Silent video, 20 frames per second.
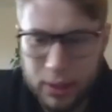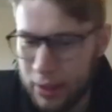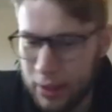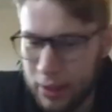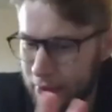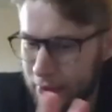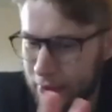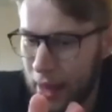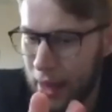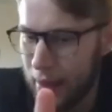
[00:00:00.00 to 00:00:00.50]

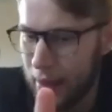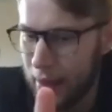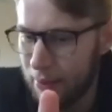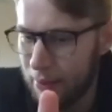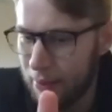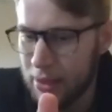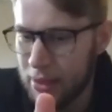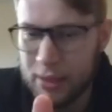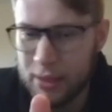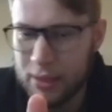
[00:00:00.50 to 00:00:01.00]
If that
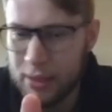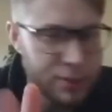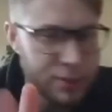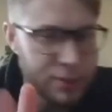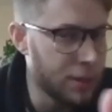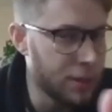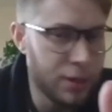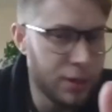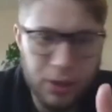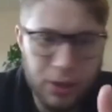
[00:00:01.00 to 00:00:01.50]
means
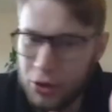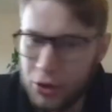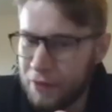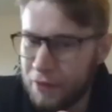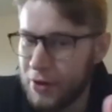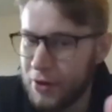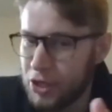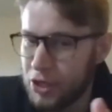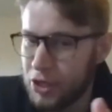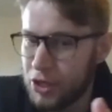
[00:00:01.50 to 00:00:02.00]
you're
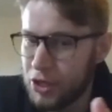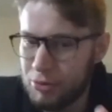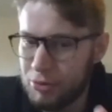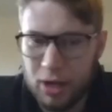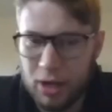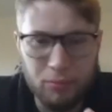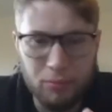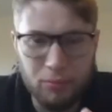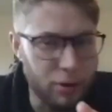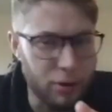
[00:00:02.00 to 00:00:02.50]
finishing up
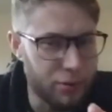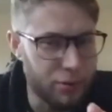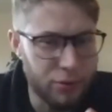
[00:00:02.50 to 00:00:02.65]
checkpoint